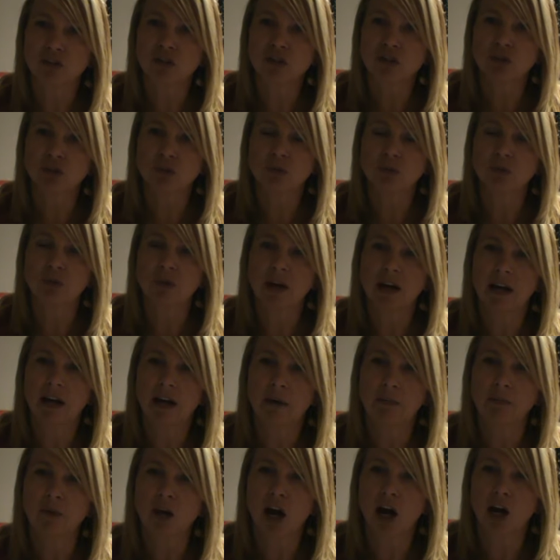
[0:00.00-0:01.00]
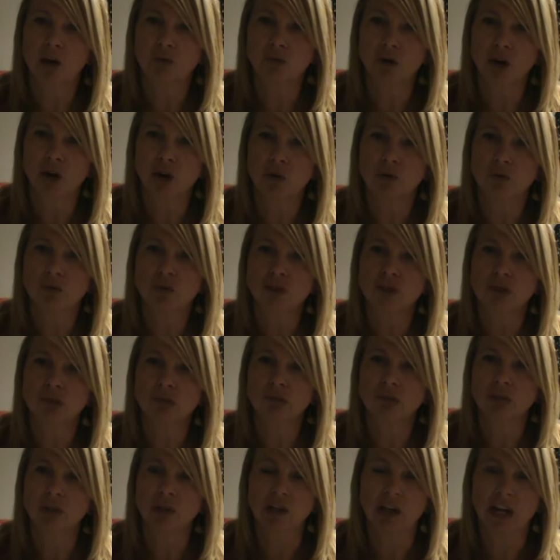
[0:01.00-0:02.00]
to Conroe to
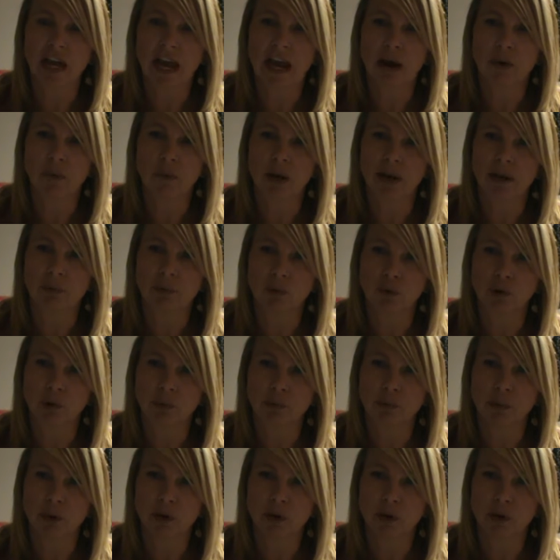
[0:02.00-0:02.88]
look at wakeboard